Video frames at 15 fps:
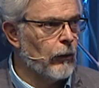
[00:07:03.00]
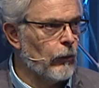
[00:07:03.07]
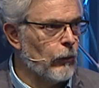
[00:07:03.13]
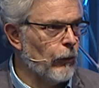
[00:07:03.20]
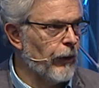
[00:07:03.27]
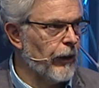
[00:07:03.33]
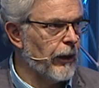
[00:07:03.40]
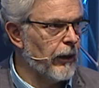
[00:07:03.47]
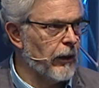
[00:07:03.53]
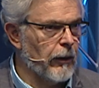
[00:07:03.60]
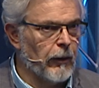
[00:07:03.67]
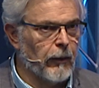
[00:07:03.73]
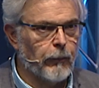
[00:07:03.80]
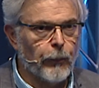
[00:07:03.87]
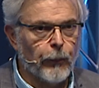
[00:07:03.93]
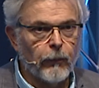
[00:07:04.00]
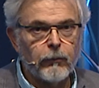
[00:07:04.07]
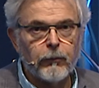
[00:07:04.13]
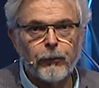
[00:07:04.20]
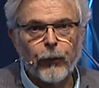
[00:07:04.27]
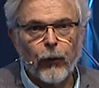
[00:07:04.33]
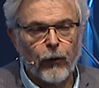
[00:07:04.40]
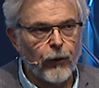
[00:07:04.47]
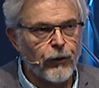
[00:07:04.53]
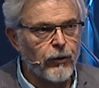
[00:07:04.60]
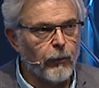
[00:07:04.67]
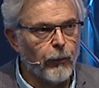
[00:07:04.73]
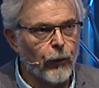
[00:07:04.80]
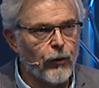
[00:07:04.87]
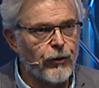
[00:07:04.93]
to their
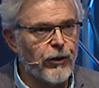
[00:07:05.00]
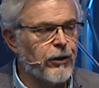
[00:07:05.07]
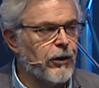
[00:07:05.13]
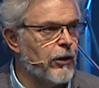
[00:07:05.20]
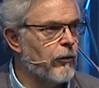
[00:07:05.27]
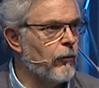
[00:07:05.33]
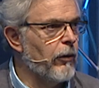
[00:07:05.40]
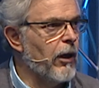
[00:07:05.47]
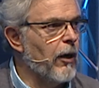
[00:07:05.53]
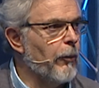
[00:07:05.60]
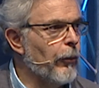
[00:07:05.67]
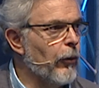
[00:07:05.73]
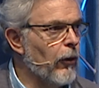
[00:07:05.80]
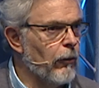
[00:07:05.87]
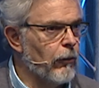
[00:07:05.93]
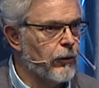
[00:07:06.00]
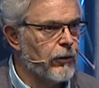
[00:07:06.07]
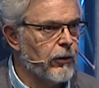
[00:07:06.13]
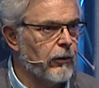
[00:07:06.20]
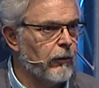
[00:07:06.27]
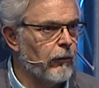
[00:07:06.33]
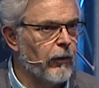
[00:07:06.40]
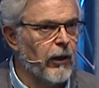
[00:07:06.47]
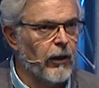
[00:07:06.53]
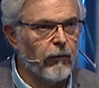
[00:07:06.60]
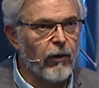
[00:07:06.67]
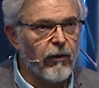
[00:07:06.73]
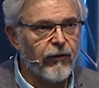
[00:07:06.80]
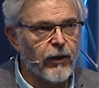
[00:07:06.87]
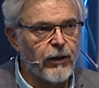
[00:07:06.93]
production processes, to their products, to their
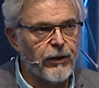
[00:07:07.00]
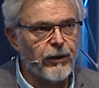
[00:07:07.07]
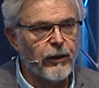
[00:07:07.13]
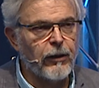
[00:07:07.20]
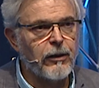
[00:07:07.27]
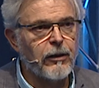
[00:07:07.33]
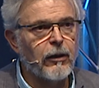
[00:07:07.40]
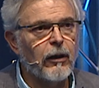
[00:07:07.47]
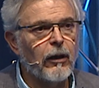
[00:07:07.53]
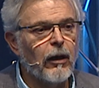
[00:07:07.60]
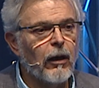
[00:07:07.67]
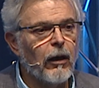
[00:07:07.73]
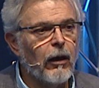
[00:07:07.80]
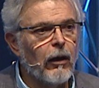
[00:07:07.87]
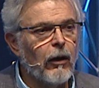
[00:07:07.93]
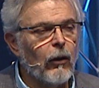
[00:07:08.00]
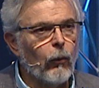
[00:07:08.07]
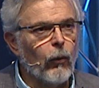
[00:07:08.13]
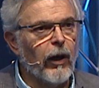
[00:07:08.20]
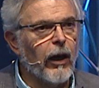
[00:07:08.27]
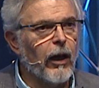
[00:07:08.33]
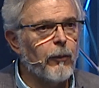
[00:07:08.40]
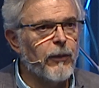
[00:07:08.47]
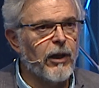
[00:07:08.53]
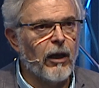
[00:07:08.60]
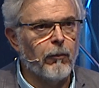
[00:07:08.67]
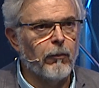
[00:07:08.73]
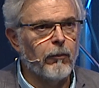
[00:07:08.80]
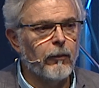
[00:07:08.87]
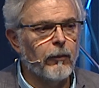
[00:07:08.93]
references. We help
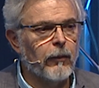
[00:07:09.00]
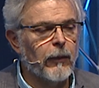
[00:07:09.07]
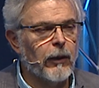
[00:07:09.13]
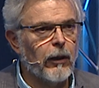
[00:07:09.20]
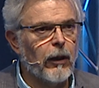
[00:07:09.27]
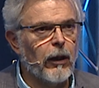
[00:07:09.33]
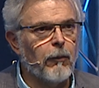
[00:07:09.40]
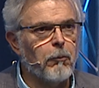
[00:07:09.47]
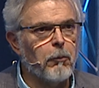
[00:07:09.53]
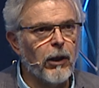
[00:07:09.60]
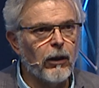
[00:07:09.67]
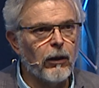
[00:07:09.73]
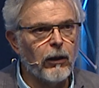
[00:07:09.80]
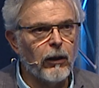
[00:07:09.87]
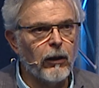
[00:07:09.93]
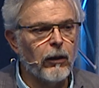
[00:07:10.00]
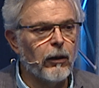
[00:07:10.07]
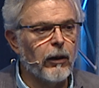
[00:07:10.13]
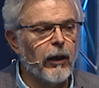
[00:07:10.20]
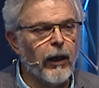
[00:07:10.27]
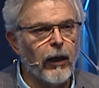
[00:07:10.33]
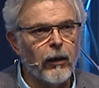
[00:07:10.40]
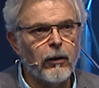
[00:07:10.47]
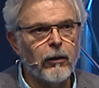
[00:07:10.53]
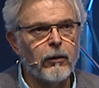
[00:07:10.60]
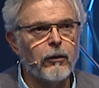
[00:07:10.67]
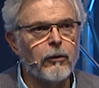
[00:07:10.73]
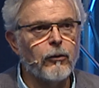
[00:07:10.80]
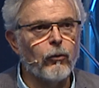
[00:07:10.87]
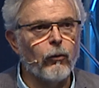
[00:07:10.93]
them in building
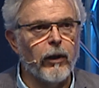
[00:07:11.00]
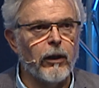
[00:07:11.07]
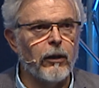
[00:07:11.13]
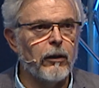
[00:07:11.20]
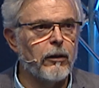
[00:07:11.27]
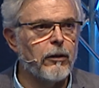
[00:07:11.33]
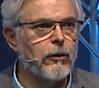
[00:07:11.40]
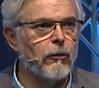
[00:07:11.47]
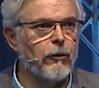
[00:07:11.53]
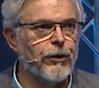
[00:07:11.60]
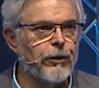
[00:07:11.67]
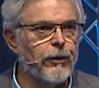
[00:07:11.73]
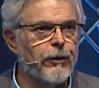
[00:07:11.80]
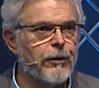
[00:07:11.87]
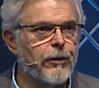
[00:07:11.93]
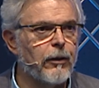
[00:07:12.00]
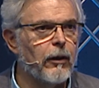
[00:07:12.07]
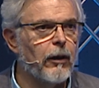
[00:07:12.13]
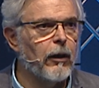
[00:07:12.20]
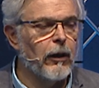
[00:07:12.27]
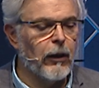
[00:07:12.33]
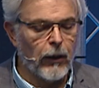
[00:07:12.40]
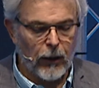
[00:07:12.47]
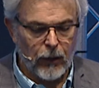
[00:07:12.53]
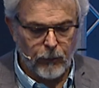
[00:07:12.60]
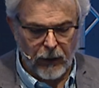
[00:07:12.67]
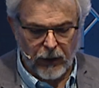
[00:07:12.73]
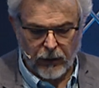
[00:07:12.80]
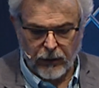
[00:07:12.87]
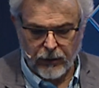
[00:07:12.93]
end-to-end solutions. It
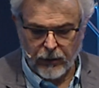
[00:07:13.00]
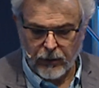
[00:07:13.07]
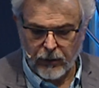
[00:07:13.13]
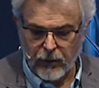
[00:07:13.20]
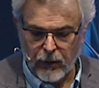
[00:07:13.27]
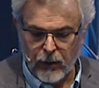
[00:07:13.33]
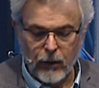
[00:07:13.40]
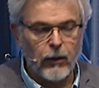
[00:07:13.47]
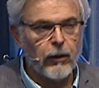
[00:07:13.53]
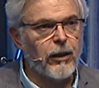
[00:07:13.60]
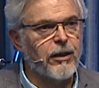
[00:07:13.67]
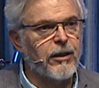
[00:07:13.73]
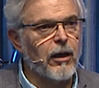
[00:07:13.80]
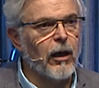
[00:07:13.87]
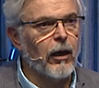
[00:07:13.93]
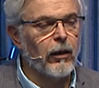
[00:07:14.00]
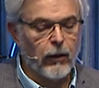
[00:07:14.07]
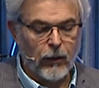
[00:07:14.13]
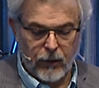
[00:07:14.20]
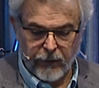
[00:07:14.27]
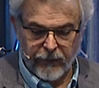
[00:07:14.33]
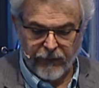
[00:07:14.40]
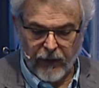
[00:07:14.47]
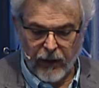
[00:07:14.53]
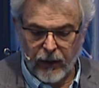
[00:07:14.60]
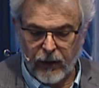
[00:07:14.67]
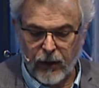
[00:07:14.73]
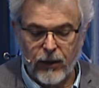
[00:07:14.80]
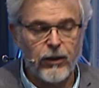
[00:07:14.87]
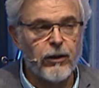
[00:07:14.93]
means design,
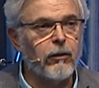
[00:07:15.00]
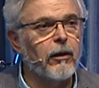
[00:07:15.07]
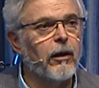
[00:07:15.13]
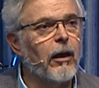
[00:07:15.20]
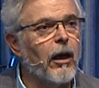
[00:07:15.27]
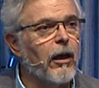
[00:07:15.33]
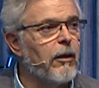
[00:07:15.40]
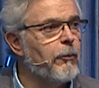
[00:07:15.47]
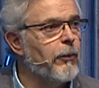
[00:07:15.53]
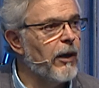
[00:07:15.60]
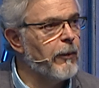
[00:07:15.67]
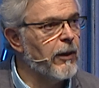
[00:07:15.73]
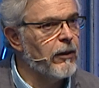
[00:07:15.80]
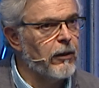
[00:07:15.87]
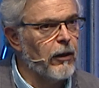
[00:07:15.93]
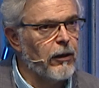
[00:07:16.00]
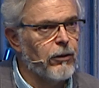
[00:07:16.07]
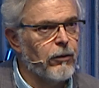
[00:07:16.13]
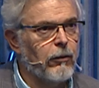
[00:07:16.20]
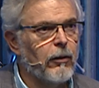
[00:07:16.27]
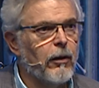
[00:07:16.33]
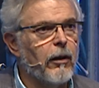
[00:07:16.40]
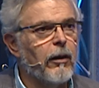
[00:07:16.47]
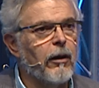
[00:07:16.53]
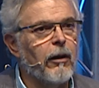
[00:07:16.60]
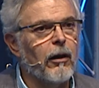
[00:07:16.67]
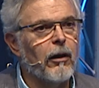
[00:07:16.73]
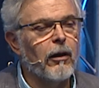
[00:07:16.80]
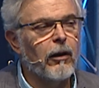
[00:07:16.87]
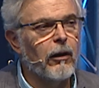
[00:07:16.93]
validation, and implementation,
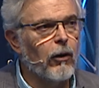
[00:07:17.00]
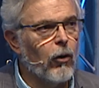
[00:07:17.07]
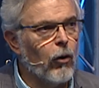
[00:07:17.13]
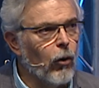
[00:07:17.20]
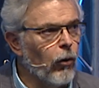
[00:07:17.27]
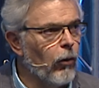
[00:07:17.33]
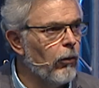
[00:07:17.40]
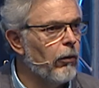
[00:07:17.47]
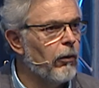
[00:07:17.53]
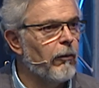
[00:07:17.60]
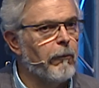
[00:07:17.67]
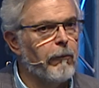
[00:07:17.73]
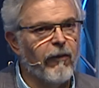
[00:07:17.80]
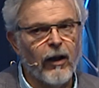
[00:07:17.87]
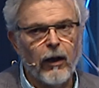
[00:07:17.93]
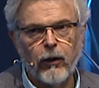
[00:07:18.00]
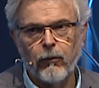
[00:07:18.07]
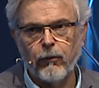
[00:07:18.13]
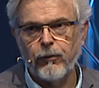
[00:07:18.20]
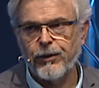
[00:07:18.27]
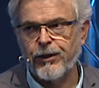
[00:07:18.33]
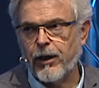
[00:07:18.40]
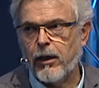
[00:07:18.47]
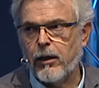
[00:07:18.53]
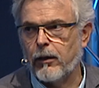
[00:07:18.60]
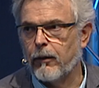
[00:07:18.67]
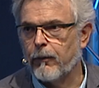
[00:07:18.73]
the whole value chain.